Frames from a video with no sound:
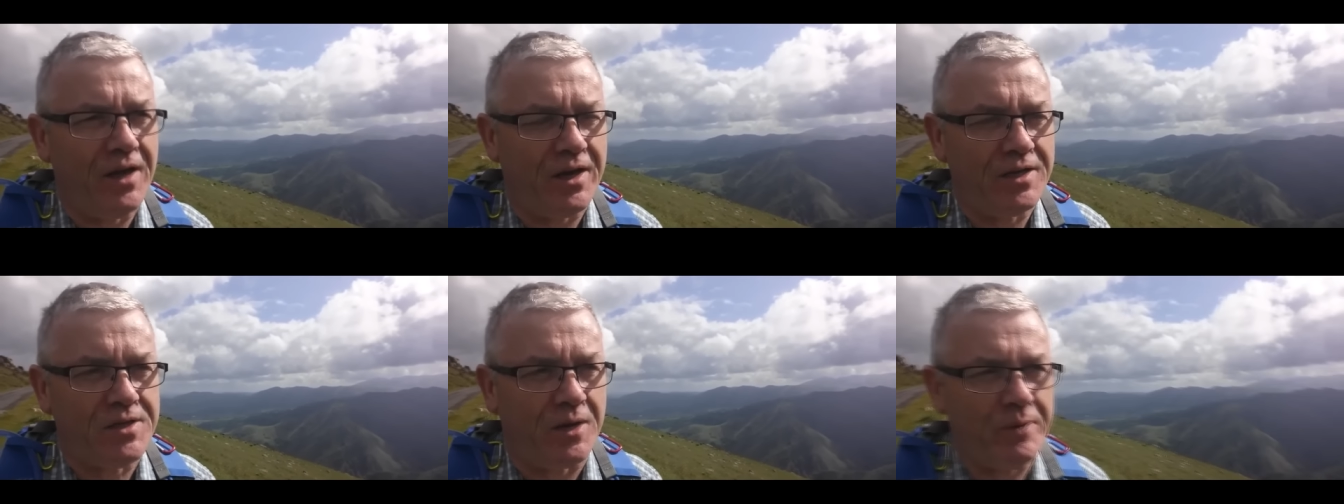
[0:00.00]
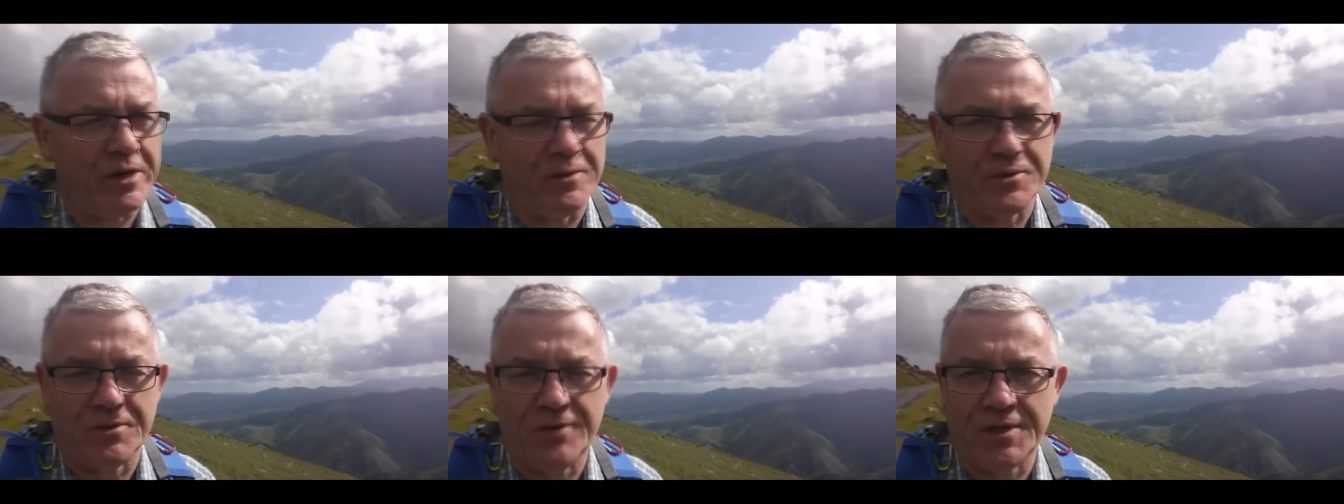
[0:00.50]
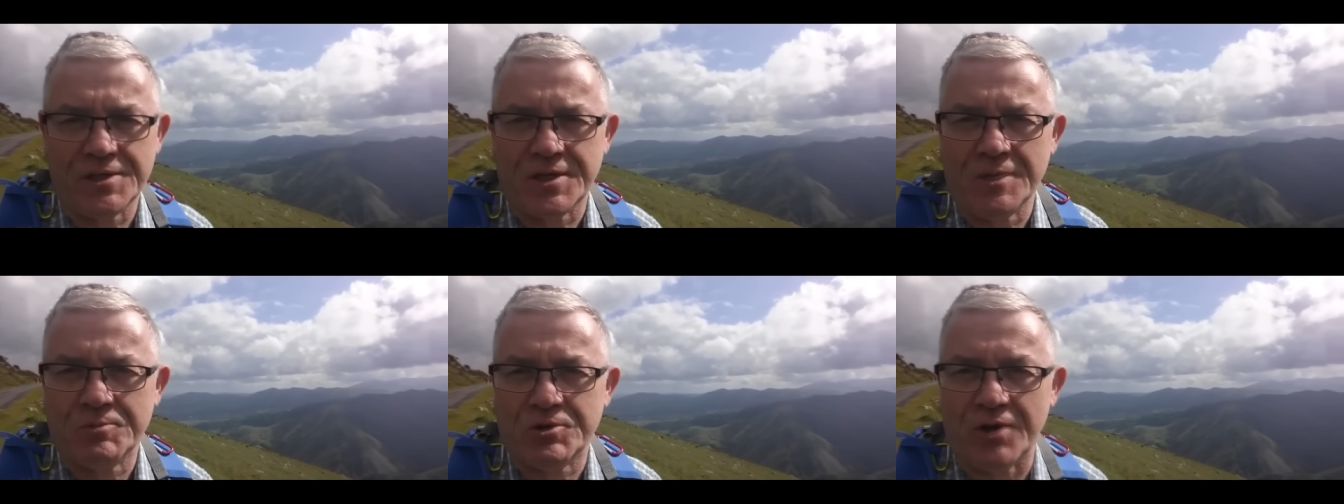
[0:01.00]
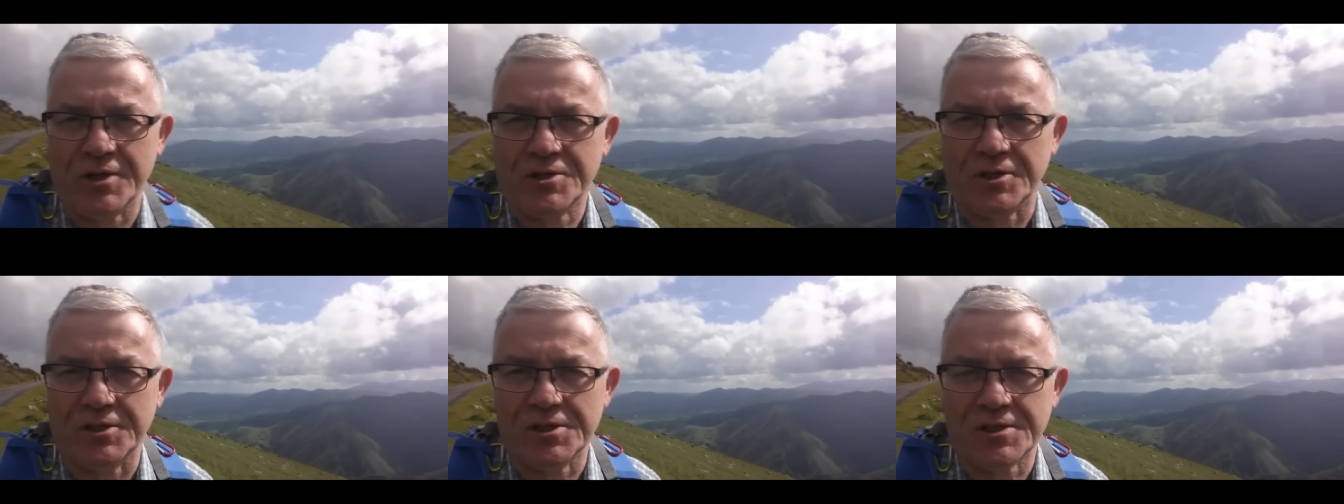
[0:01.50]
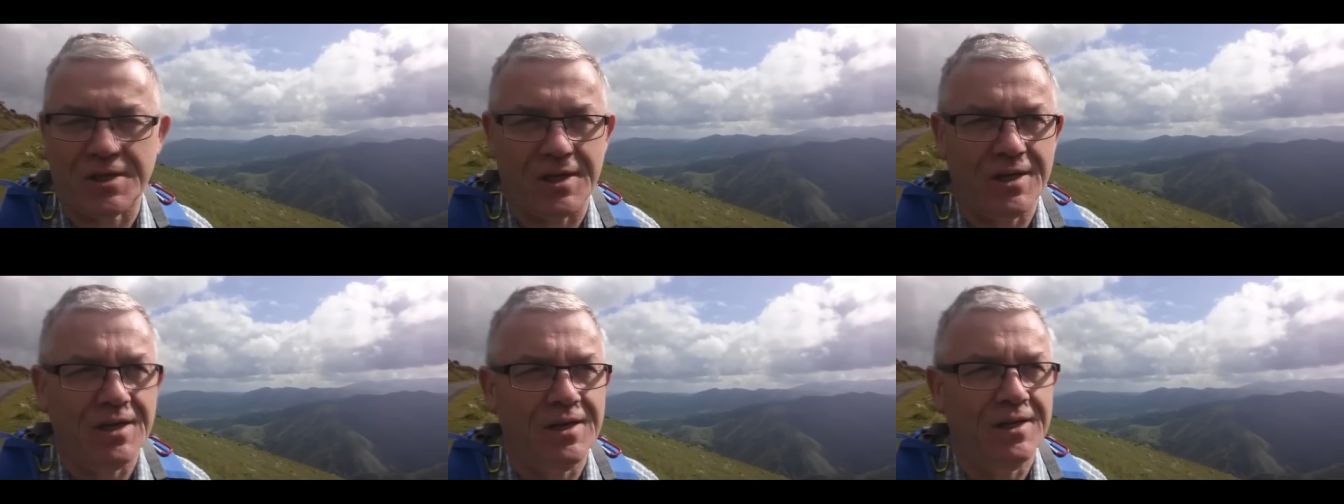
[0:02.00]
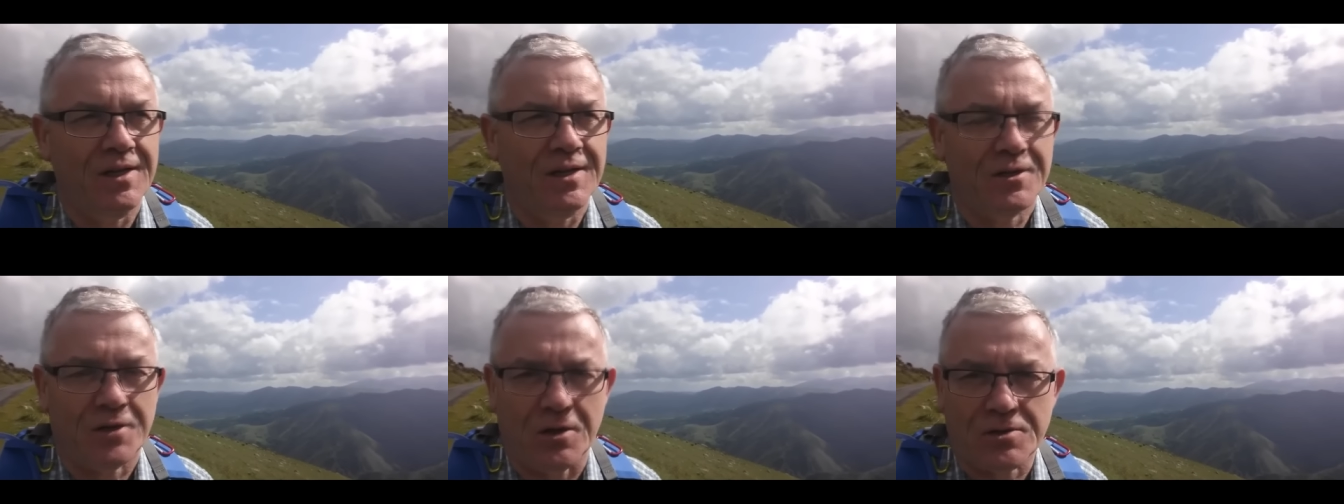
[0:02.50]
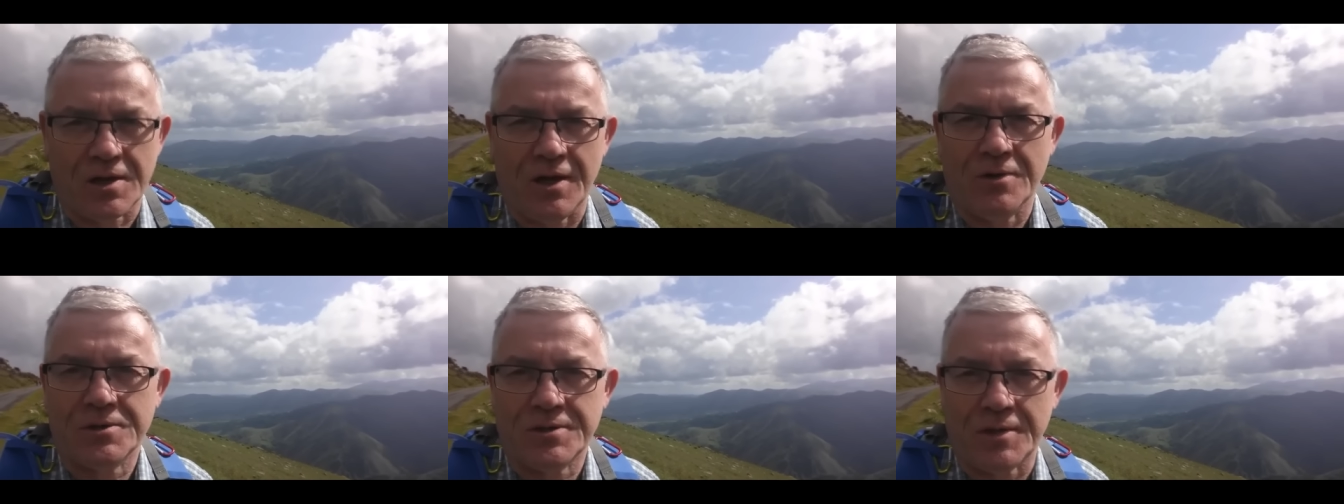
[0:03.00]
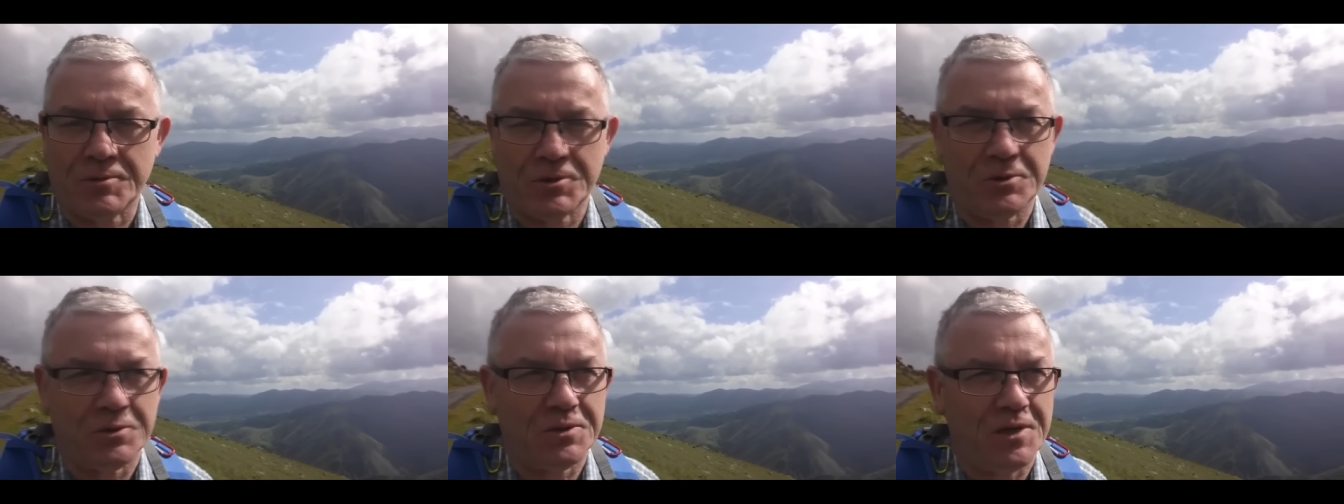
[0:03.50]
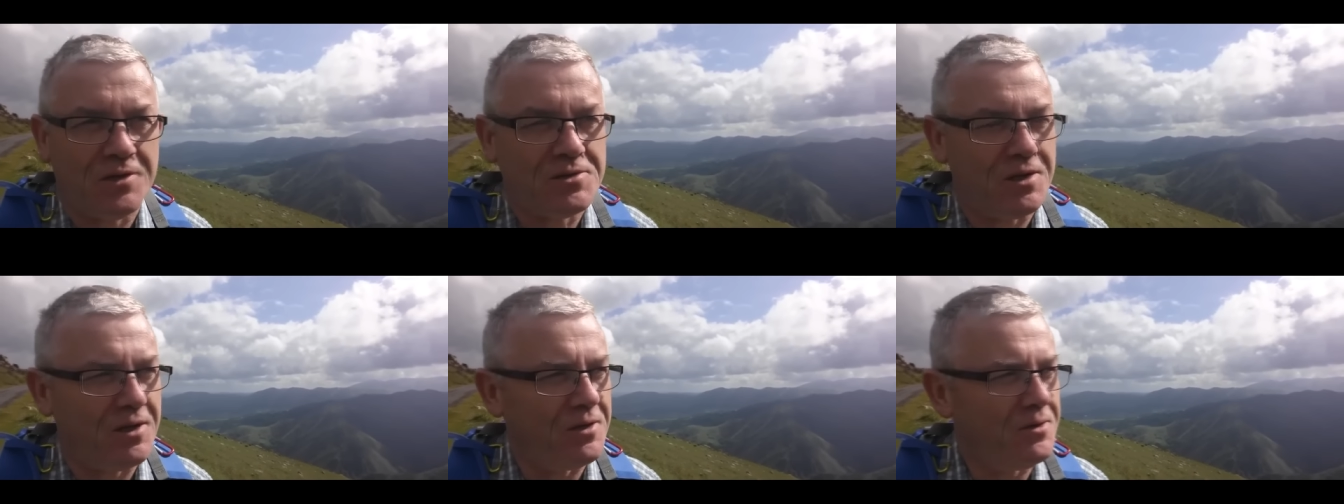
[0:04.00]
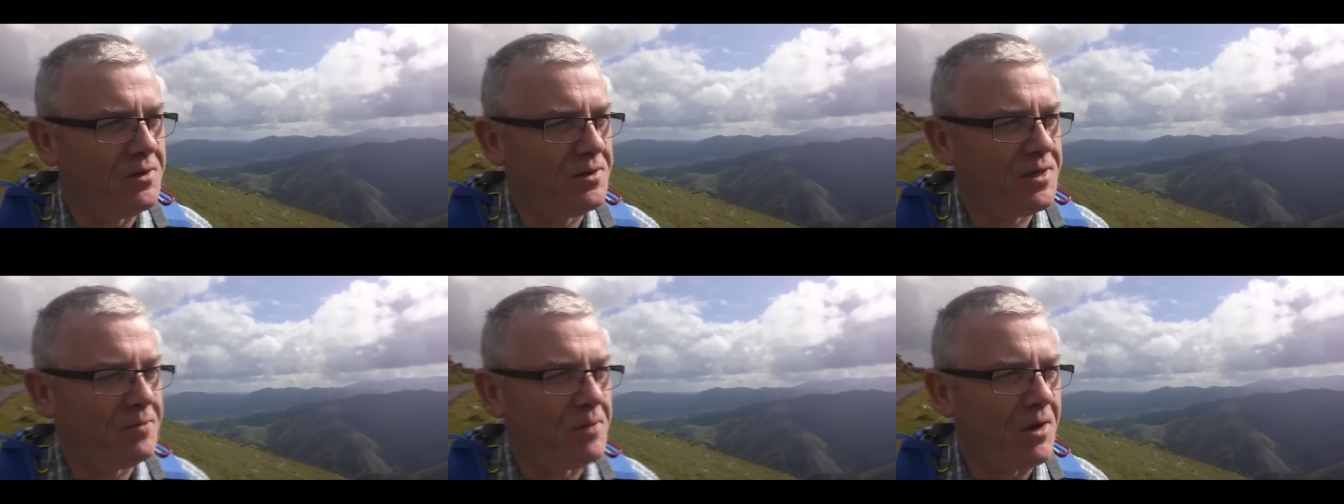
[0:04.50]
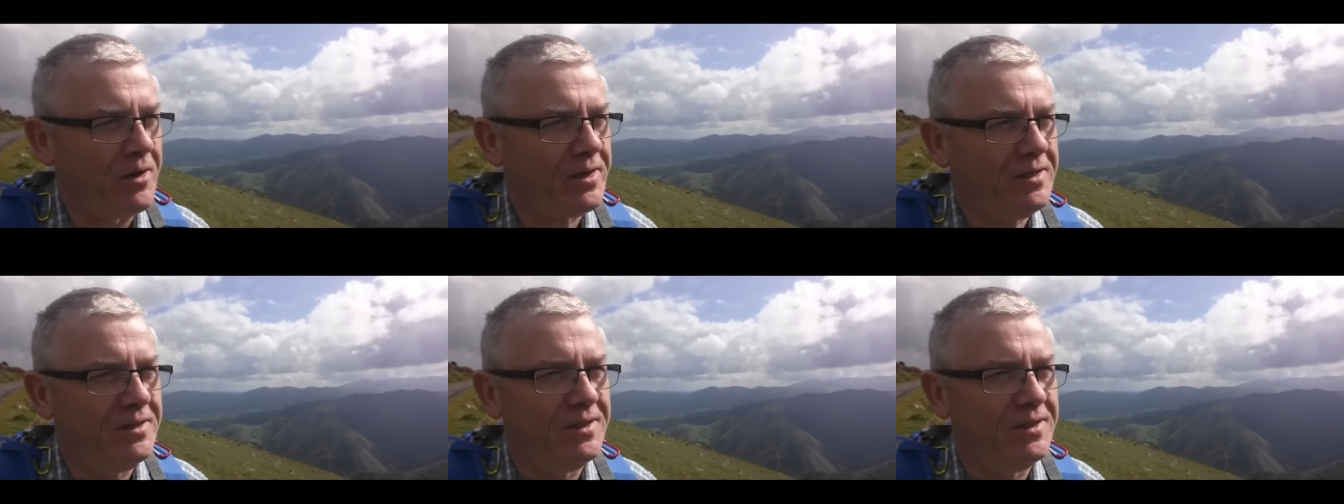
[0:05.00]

anytime I come to a really steep stretch, I just say, go slow, step short, go slow, keep going.